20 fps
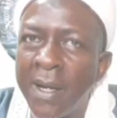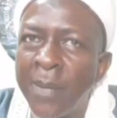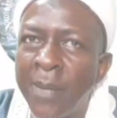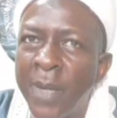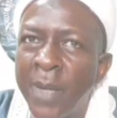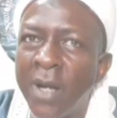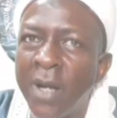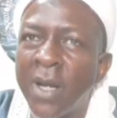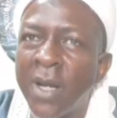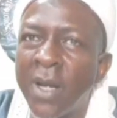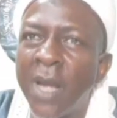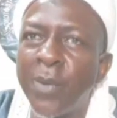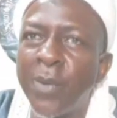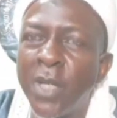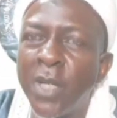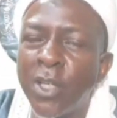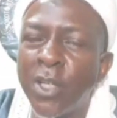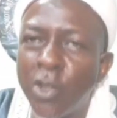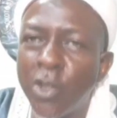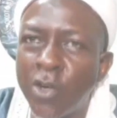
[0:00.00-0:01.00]
Federal
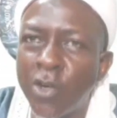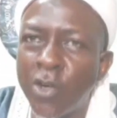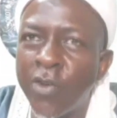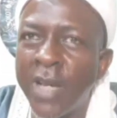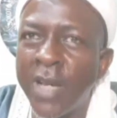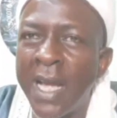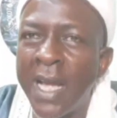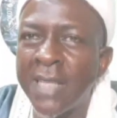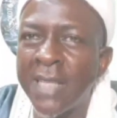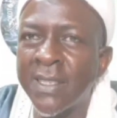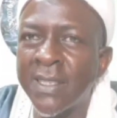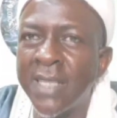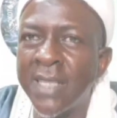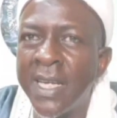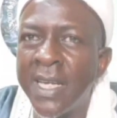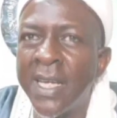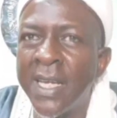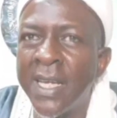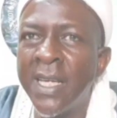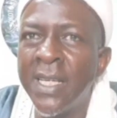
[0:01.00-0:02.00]
Capital Territory as
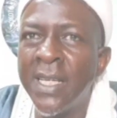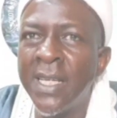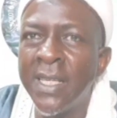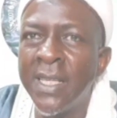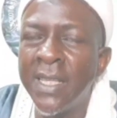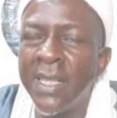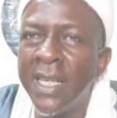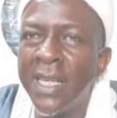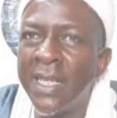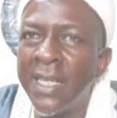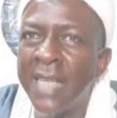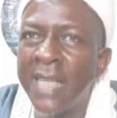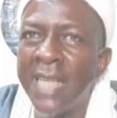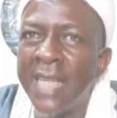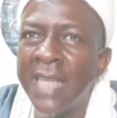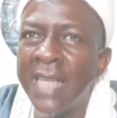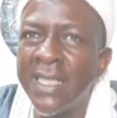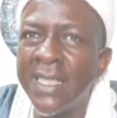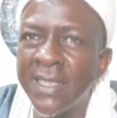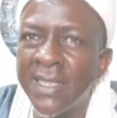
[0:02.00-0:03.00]
the
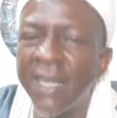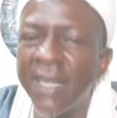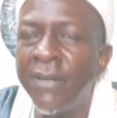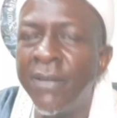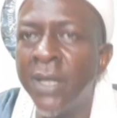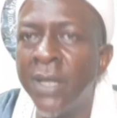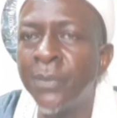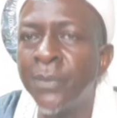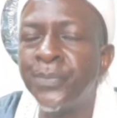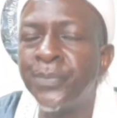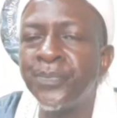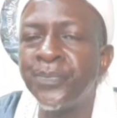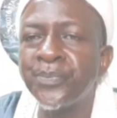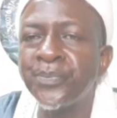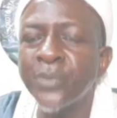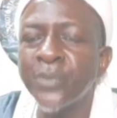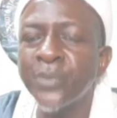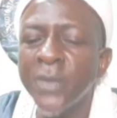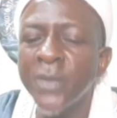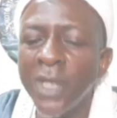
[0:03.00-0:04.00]
37.
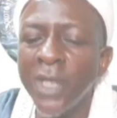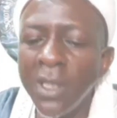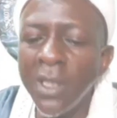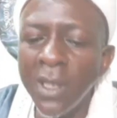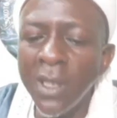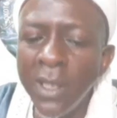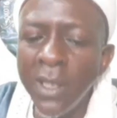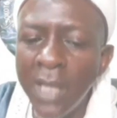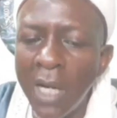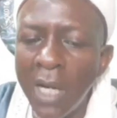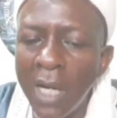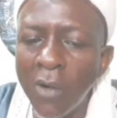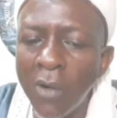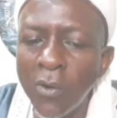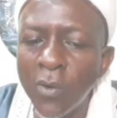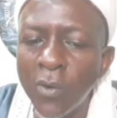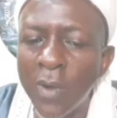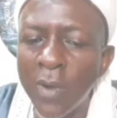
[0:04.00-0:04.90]
Now,